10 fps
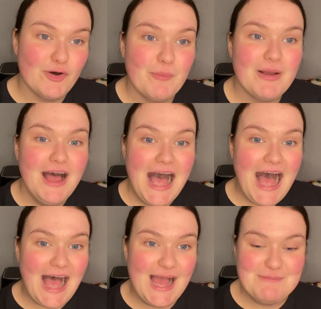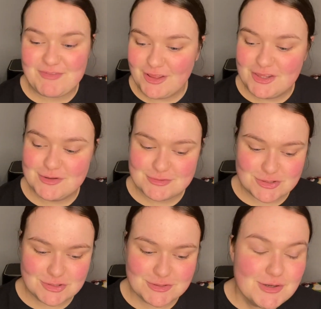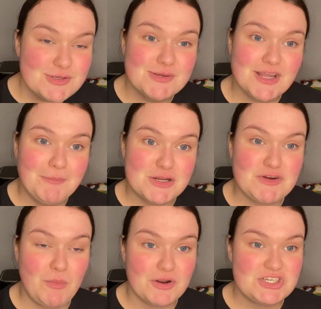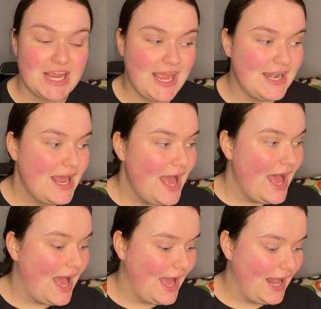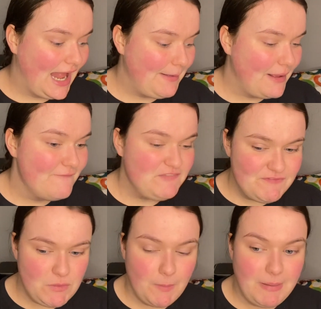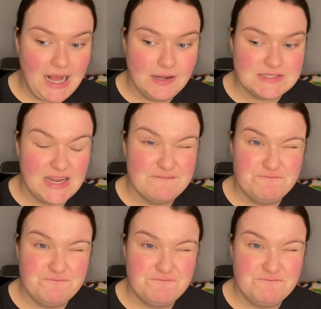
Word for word: up. Um, thank you so, so, so much for watching. Um, £51 and